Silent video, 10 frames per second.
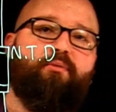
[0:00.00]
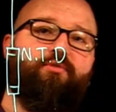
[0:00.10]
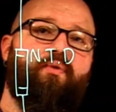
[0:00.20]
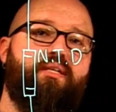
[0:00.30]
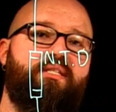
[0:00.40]

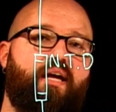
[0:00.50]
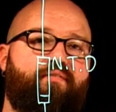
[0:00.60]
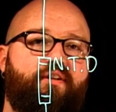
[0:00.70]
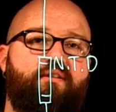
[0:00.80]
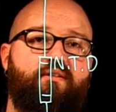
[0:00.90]

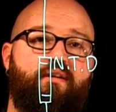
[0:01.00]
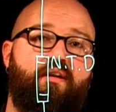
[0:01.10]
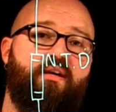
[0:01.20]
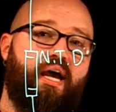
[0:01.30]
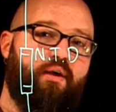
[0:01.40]
27
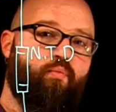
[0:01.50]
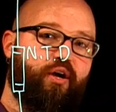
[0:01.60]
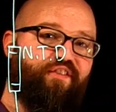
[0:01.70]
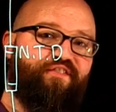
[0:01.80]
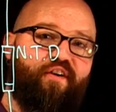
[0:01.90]
and we're going to
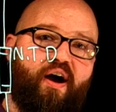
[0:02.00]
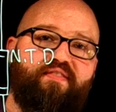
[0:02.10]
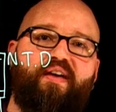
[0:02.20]
find